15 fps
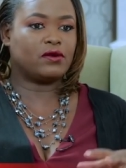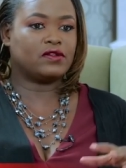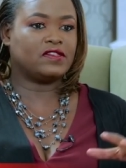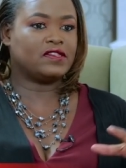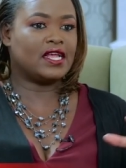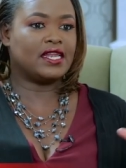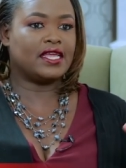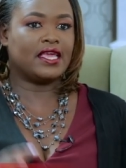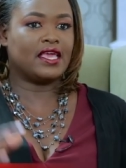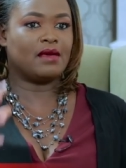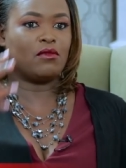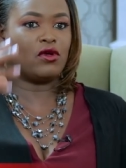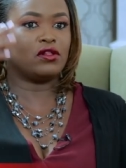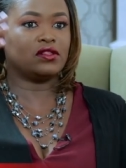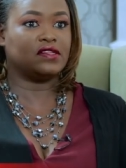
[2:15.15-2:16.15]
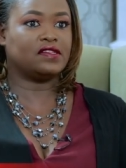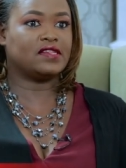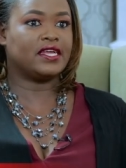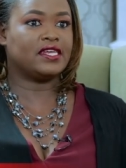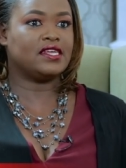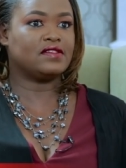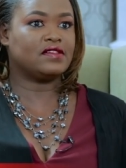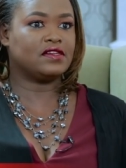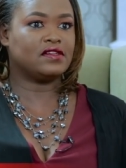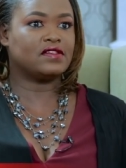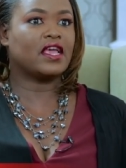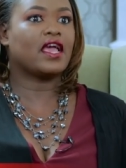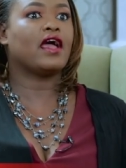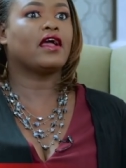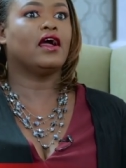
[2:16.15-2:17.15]
I was telling him all these ideas and he
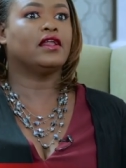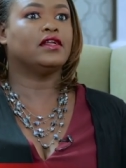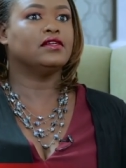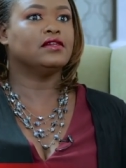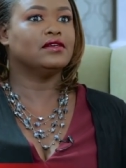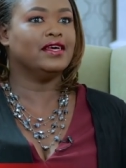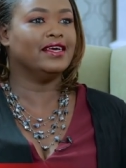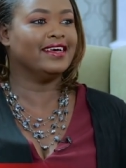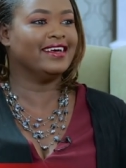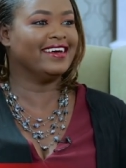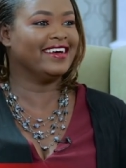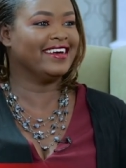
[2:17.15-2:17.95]
was like, I got it.